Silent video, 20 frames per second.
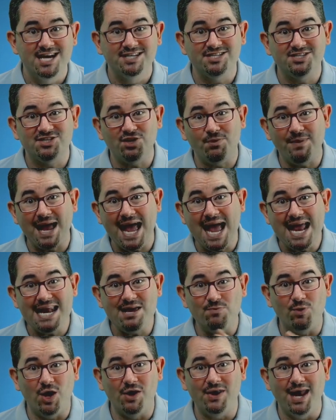to stop
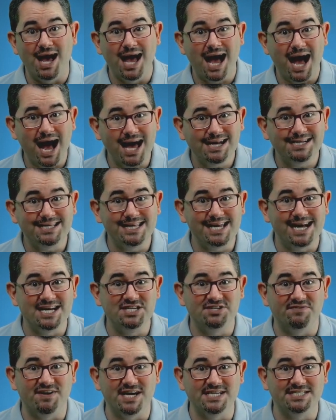anyone under the age
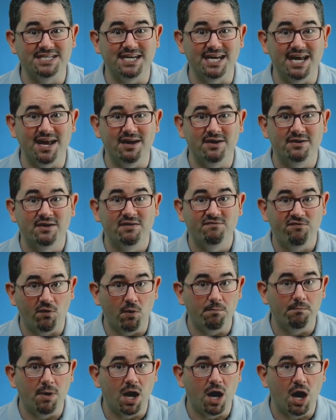of 18
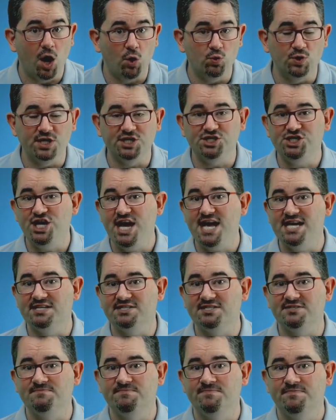from holding
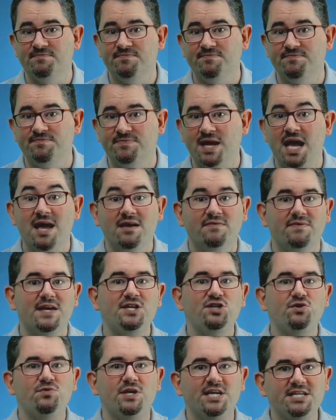shares. They
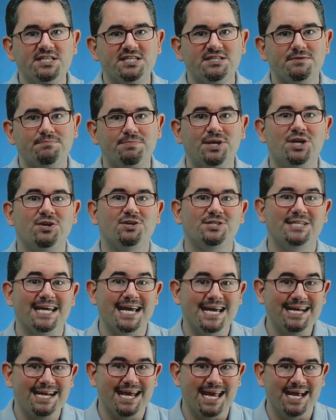do this because
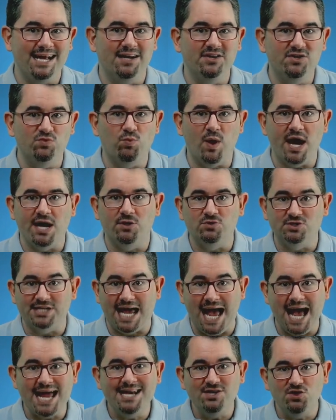in England, Wales,
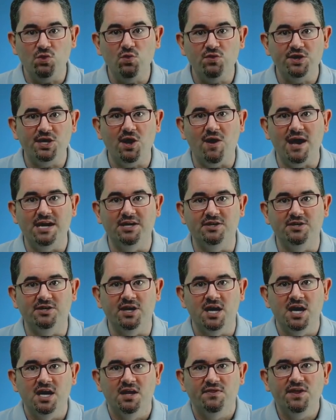and Northern Ireland,
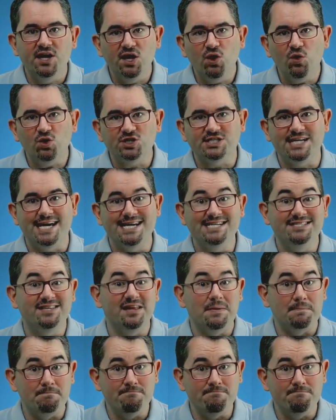the law says that